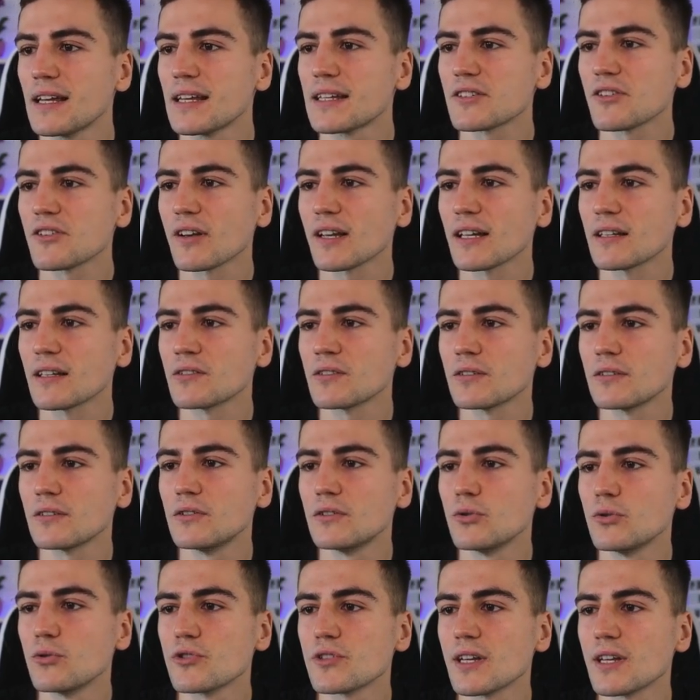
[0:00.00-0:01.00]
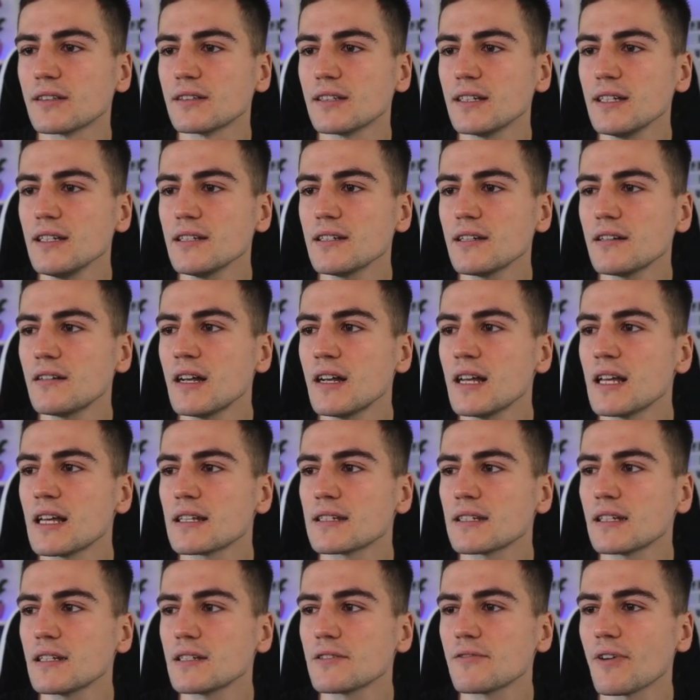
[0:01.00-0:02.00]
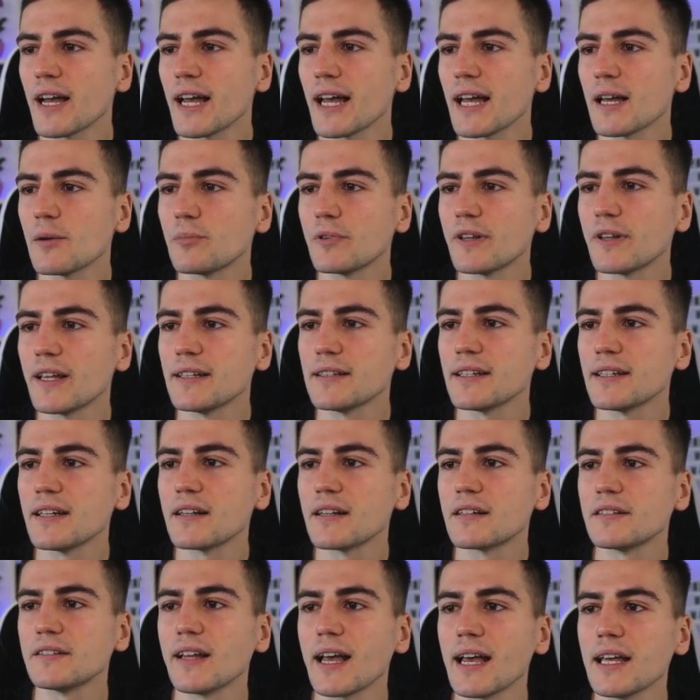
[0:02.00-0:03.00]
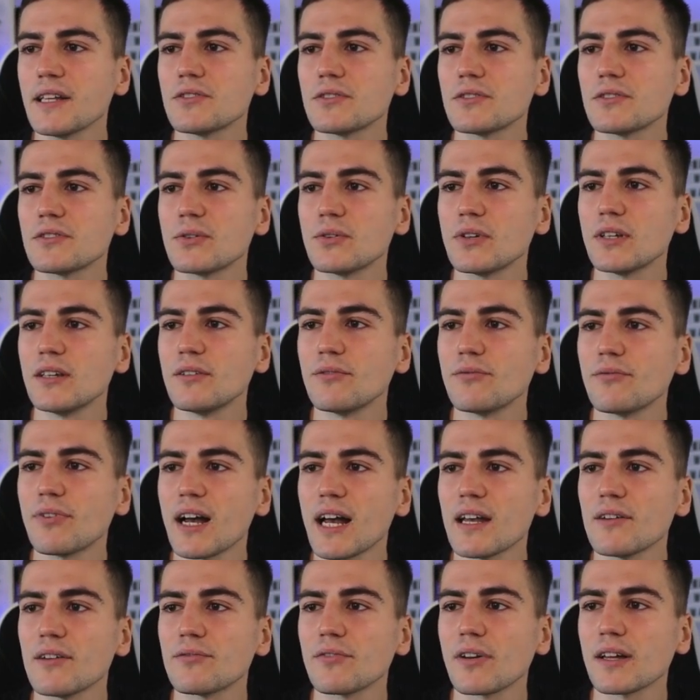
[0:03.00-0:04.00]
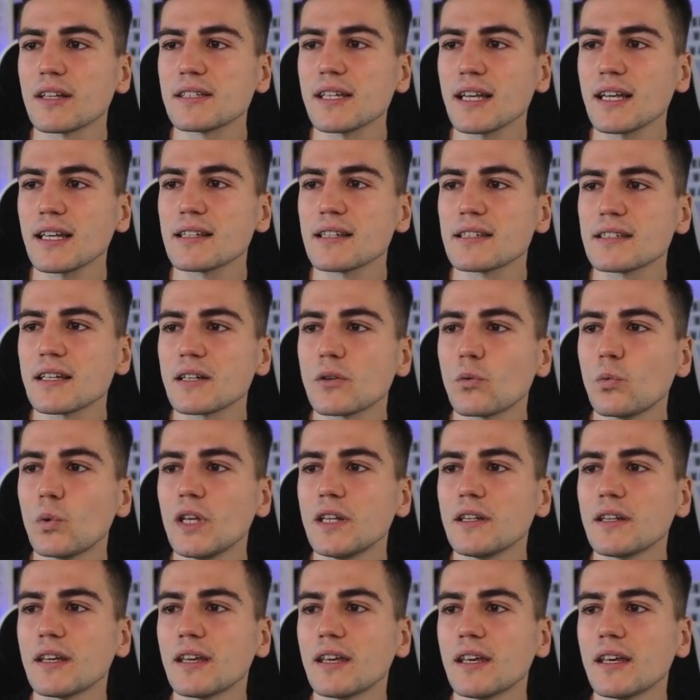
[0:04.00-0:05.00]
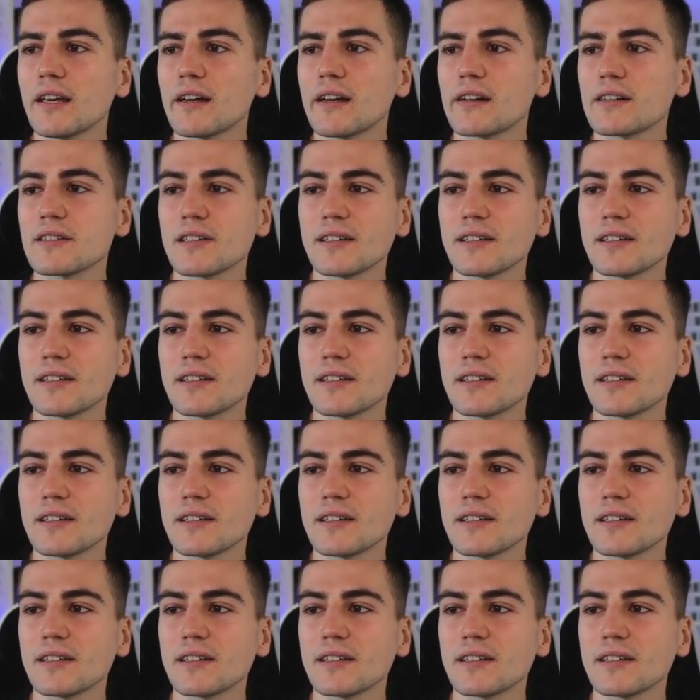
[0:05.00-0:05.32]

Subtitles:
I can't do that either. That is why I played here knight to e5, attacking the queen here.